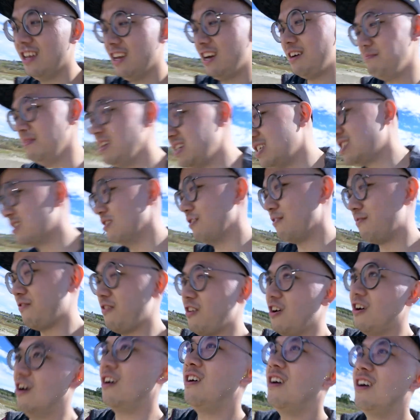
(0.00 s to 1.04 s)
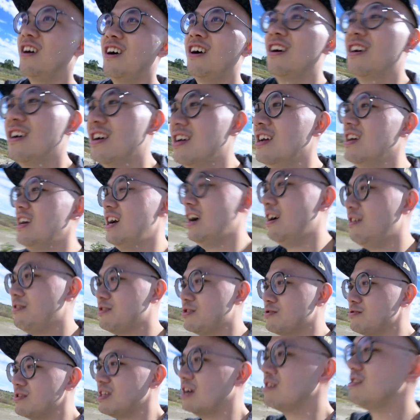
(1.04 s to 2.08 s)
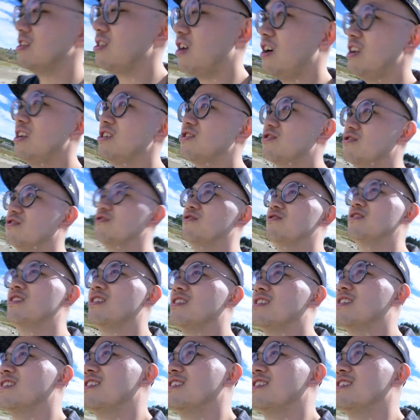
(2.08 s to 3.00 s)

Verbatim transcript: Yep, let's look for our $2,000 drone.